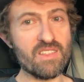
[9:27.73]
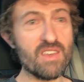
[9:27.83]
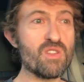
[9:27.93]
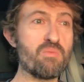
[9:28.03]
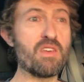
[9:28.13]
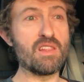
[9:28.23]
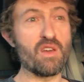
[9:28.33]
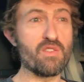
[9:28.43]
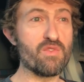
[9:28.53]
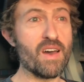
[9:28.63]
I think it'll be a
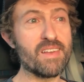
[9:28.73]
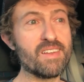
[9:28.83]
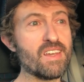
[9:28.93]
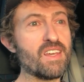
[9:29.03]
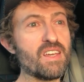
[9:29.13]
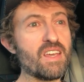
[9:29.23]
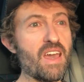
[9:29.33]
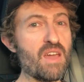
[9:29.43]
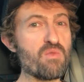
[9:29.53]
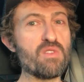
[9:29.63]
lot of
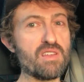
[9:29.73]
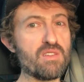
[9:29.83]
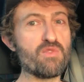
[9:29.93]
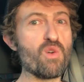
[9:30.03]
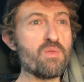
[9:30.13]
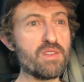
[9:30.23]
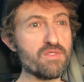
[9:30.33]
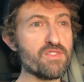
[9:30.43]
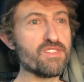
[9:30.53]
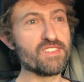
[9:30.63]
fun and really informative.